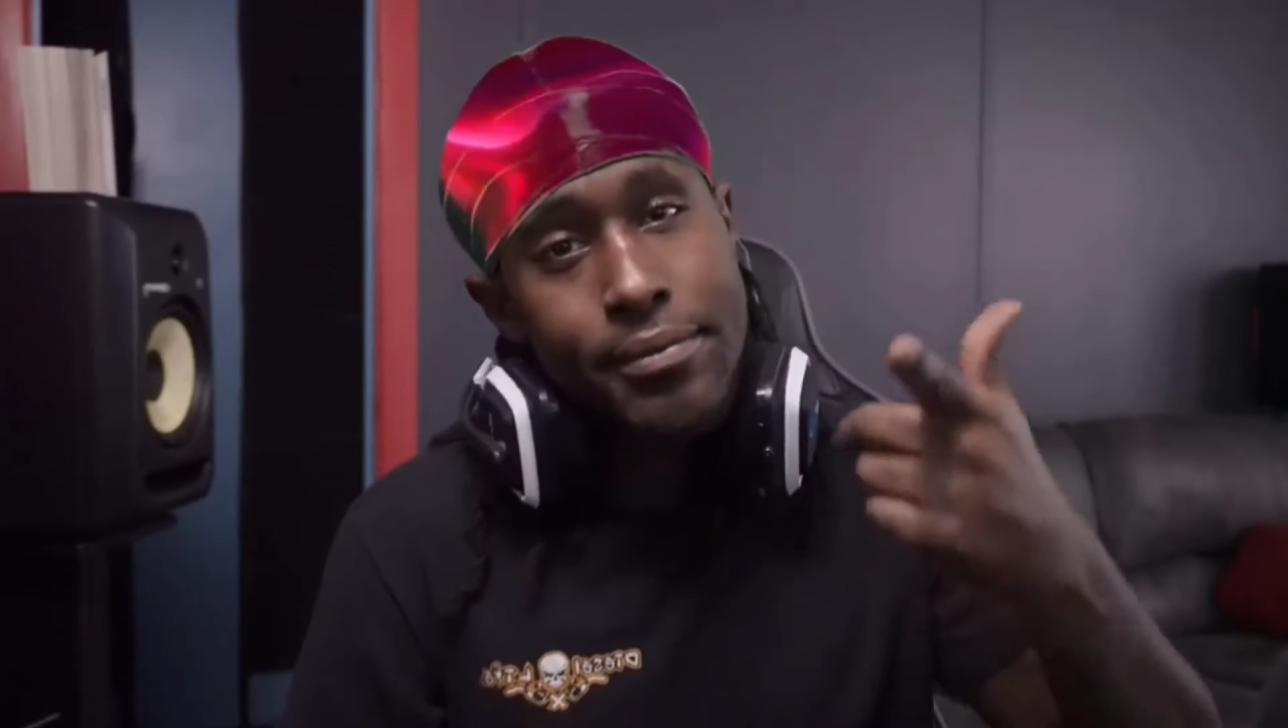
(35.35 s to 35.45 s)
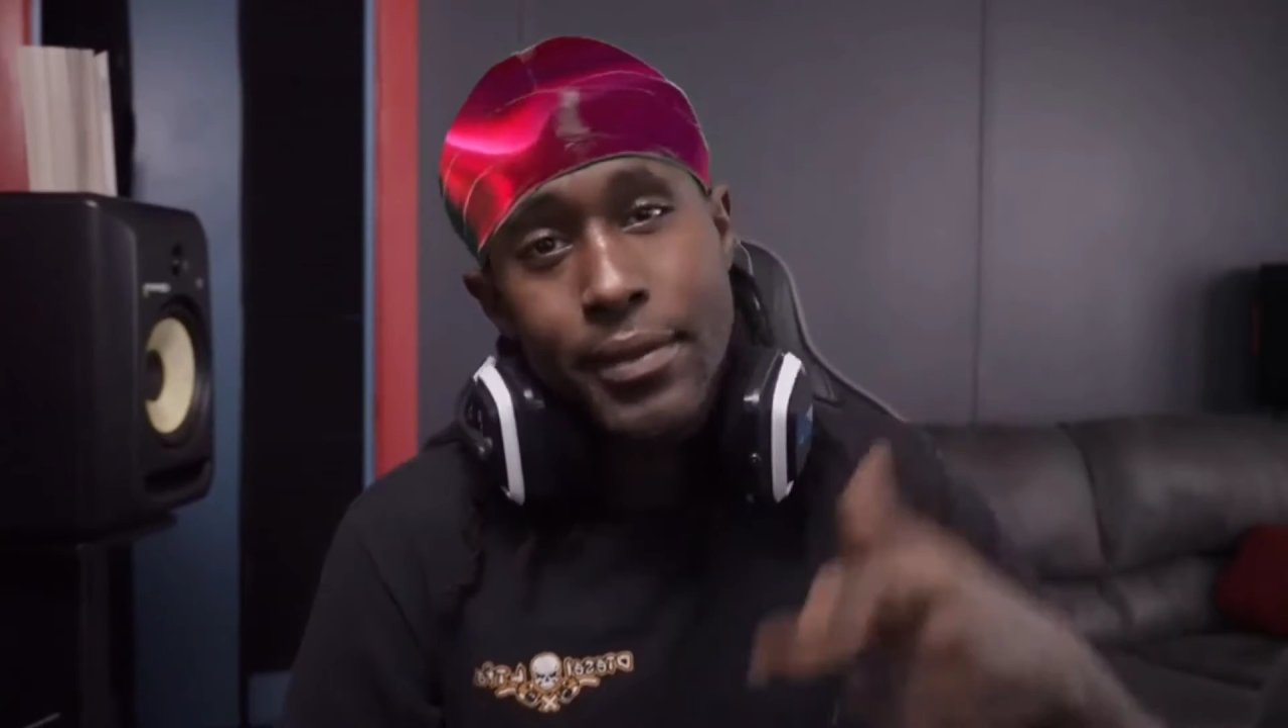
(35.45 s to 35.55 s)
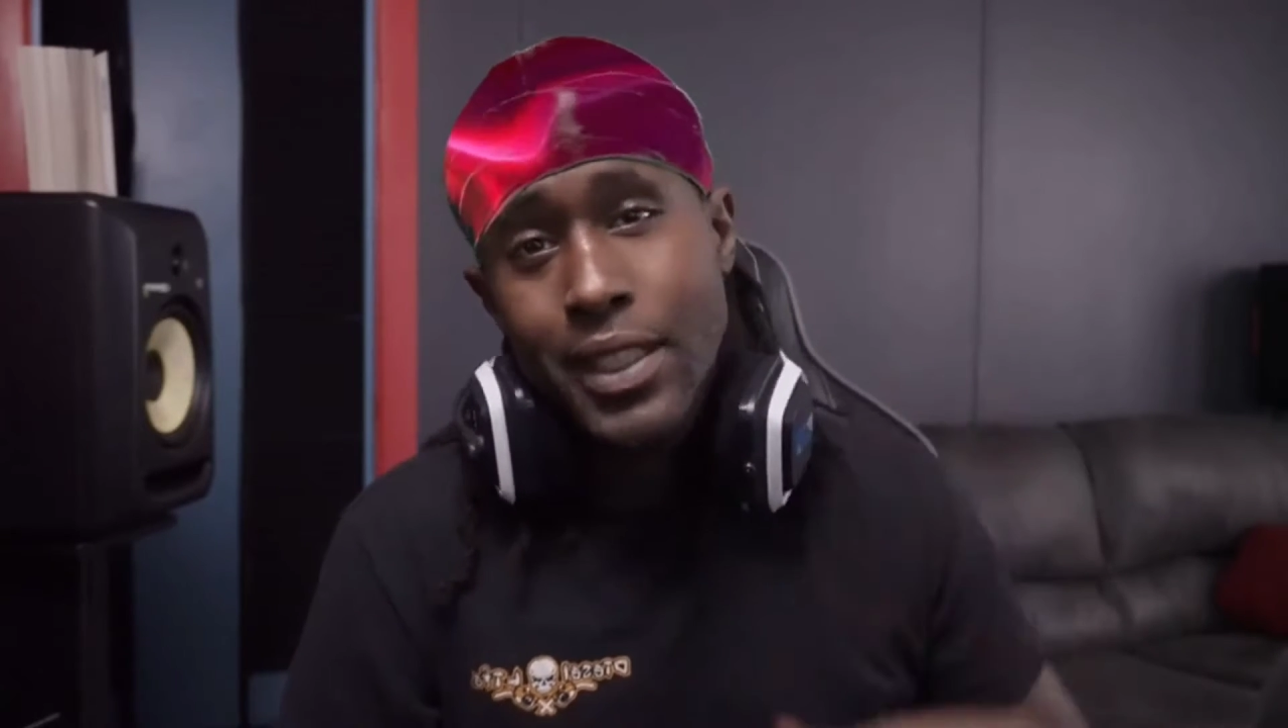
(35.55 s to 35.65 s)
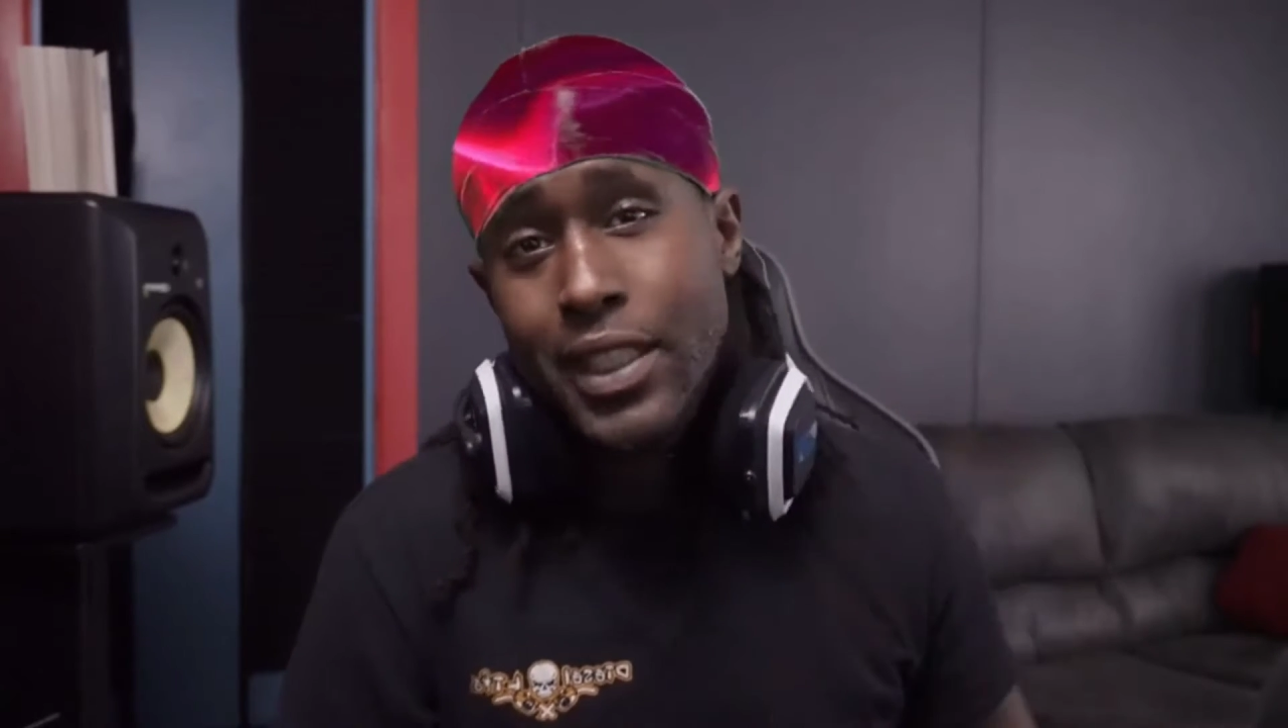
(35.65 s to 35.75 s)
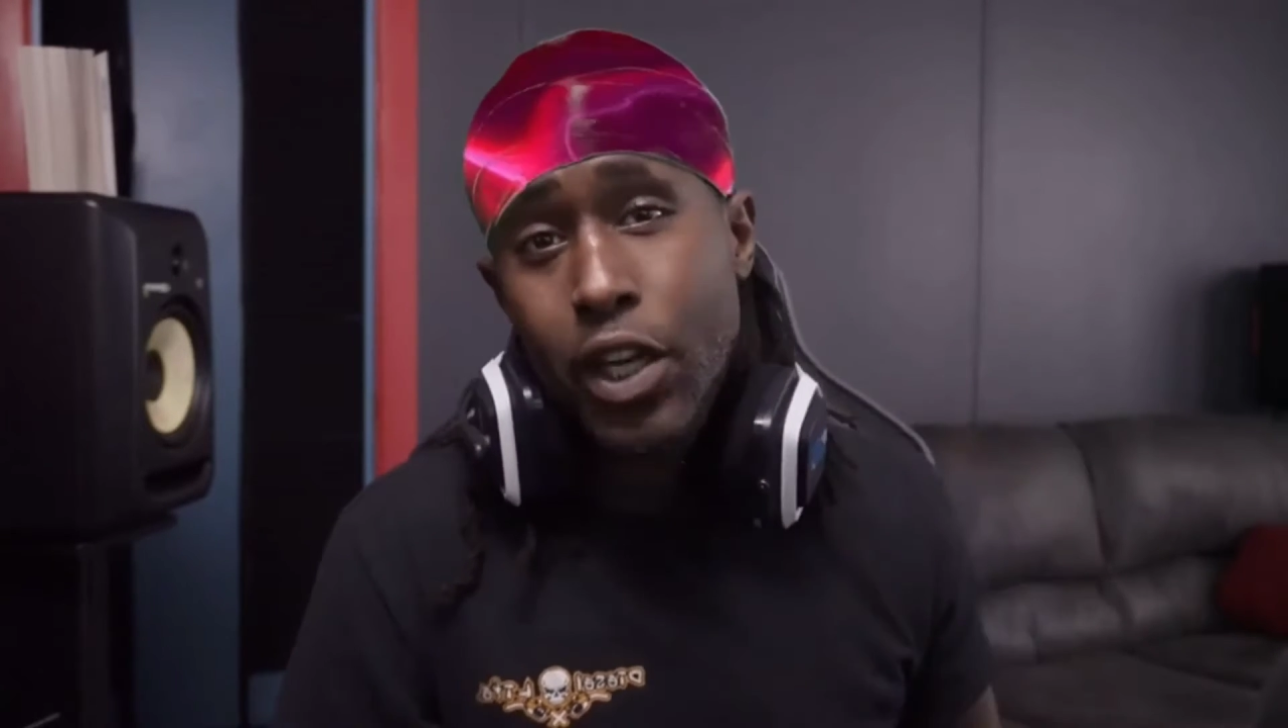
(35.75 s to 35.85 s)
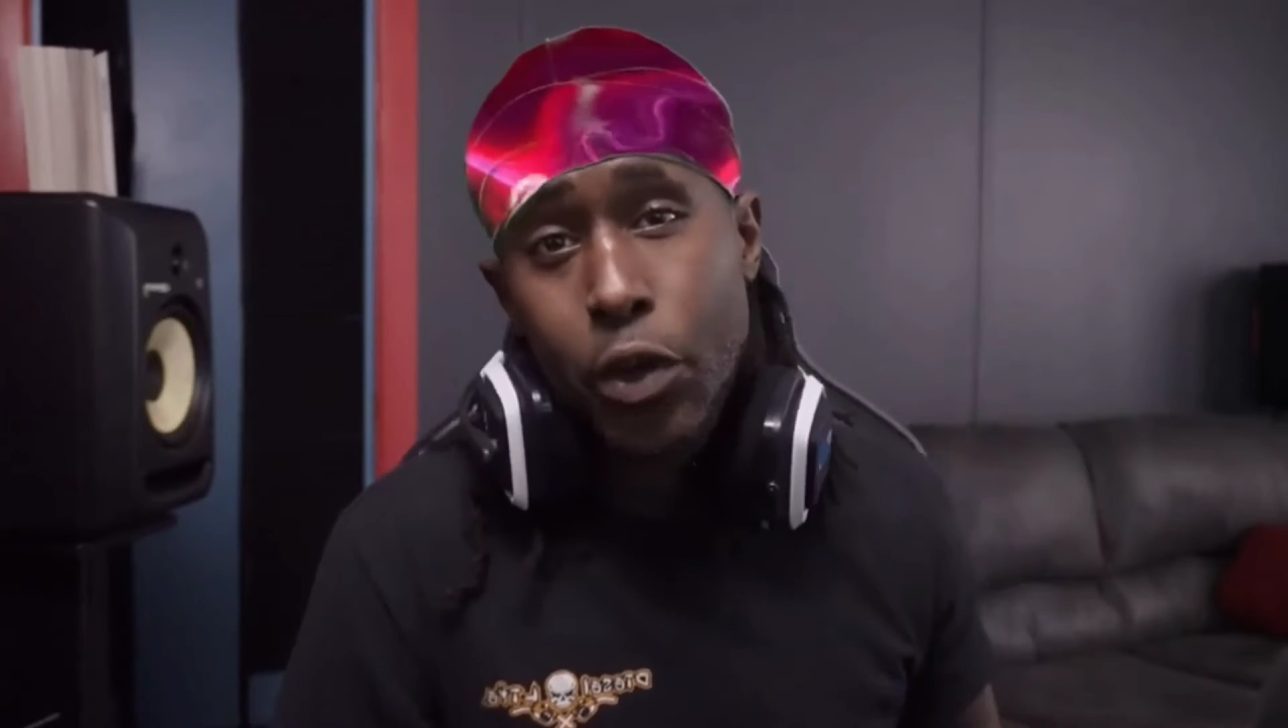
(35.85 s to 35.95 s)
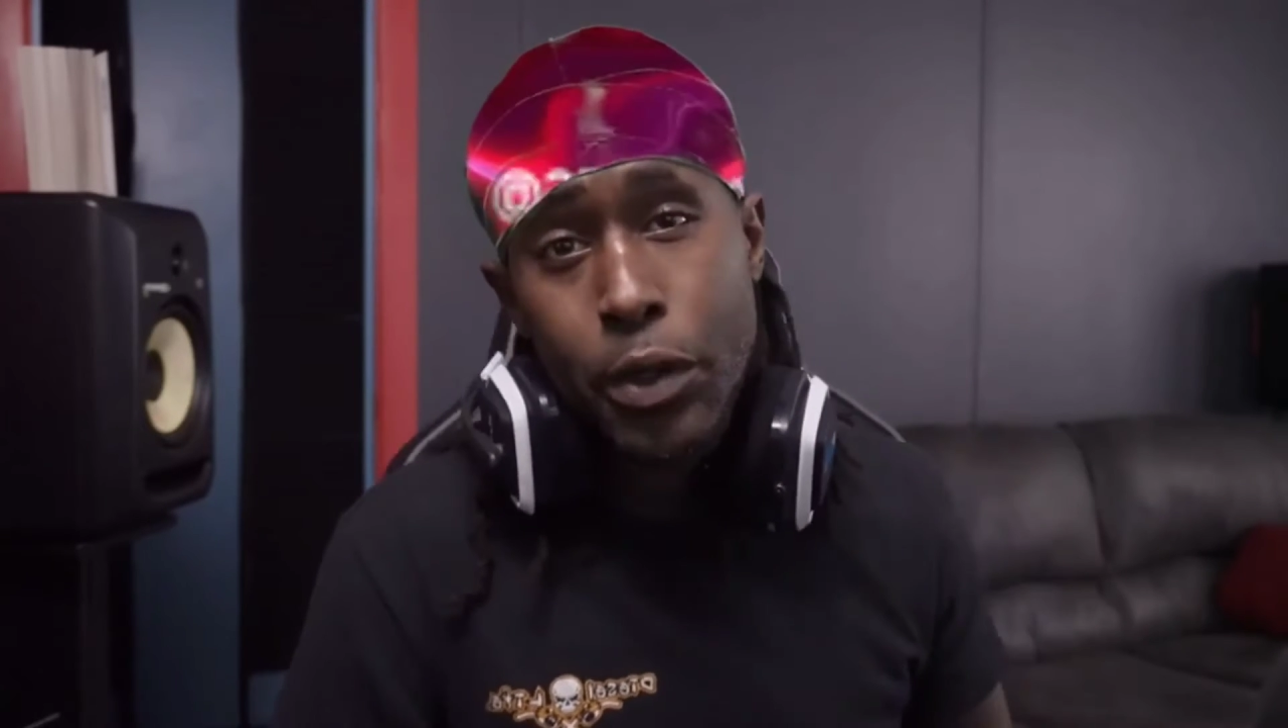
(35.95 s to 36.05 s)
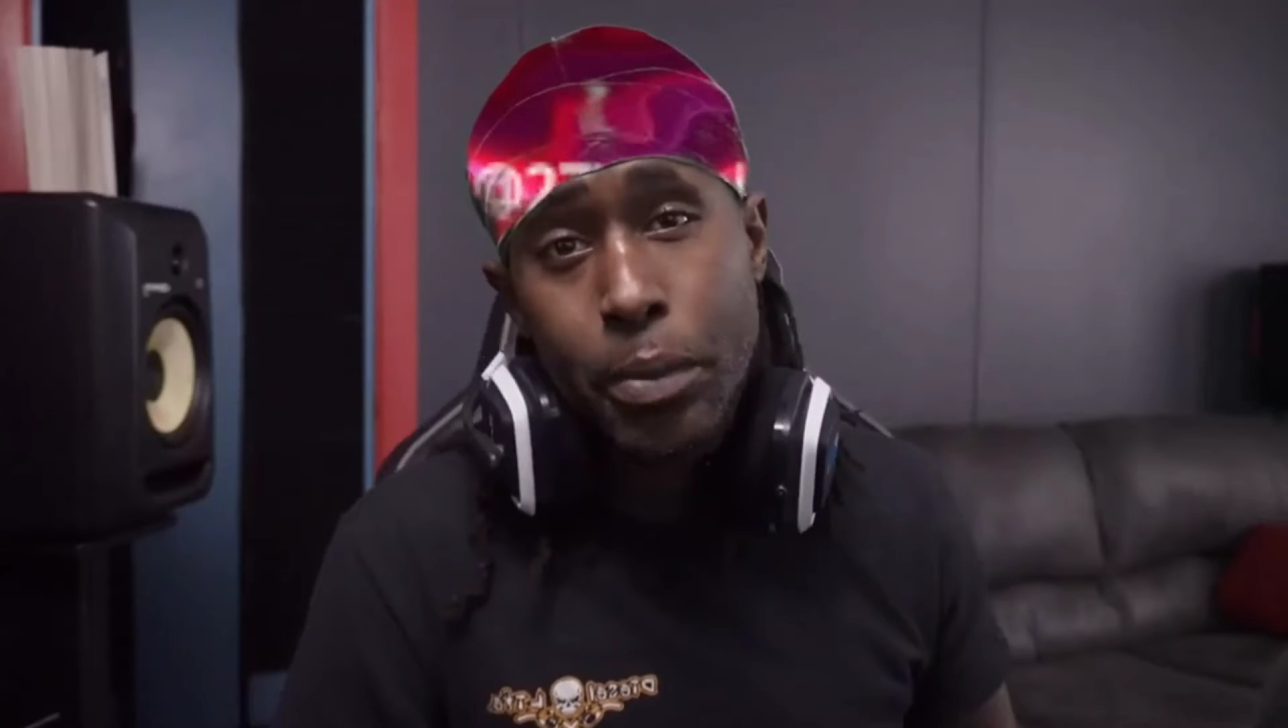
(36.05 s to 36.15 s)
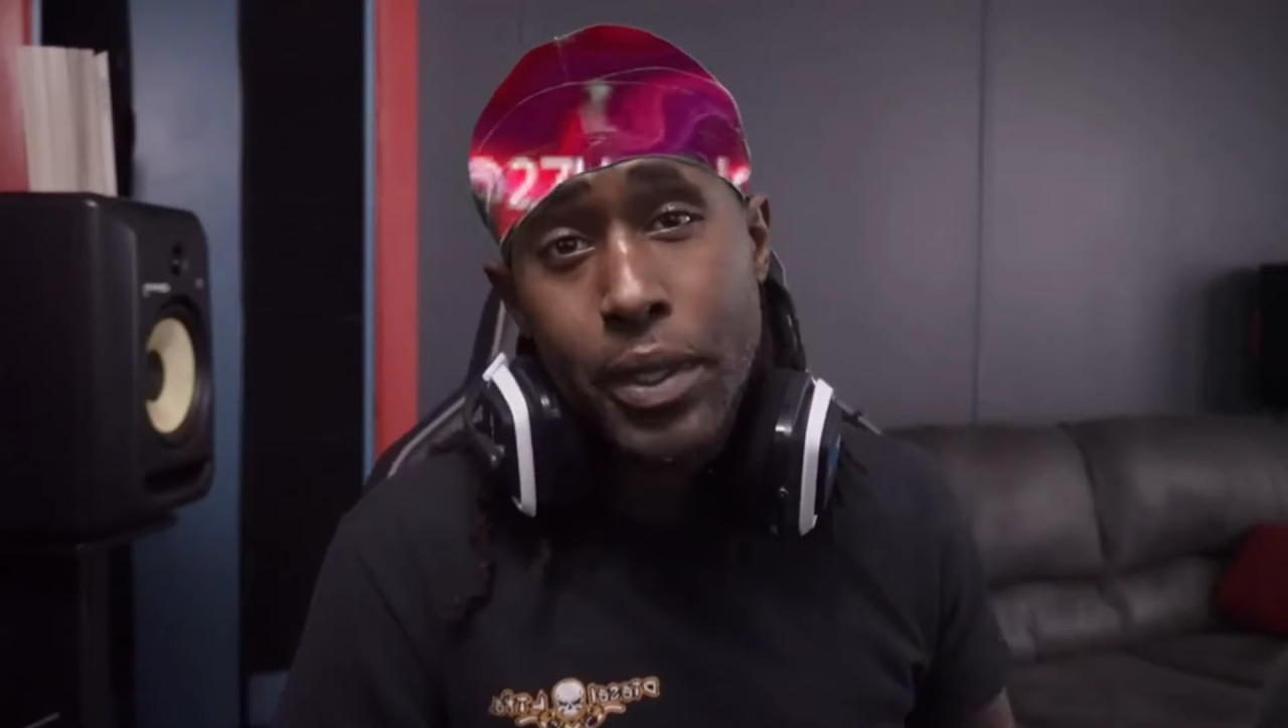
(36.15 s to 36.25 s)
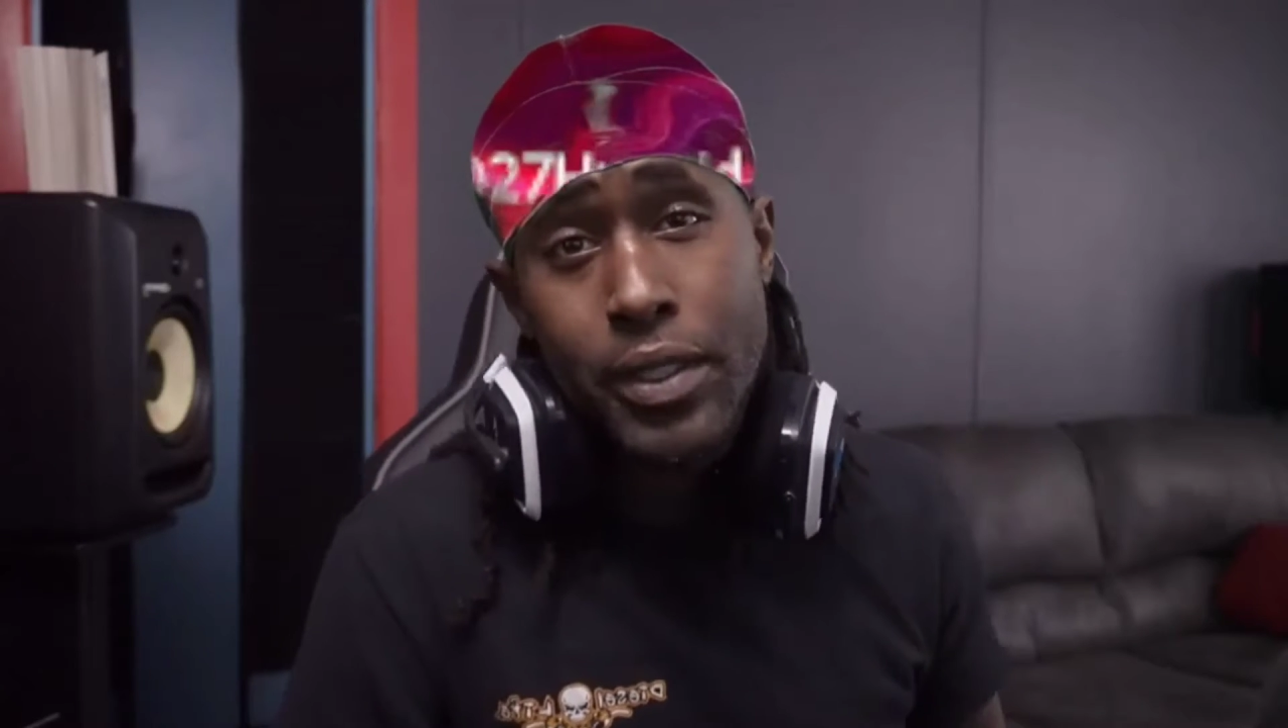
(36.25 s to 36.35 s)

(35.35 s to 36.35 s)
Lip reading: let's get on up in